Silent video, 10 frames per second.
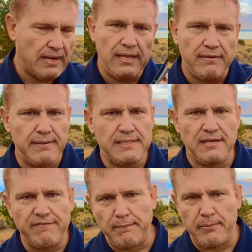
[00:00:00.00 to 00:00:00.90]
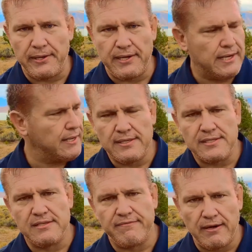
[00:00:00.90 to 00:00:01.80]
I love myself a pretty gun, and this
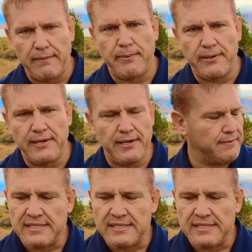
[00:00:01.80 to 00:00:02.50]
is a very pretty gun.